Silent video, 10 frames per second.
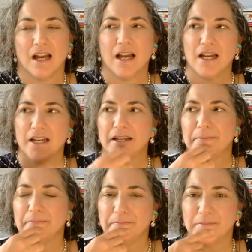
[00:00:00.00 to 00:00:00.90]
No,
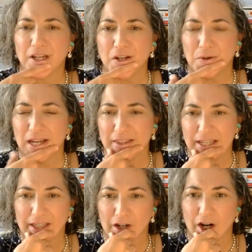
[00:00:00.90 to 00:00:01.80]
I think
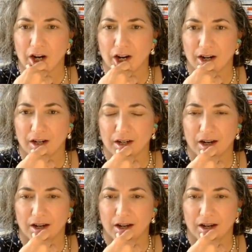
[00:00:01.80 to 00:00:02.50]
there are.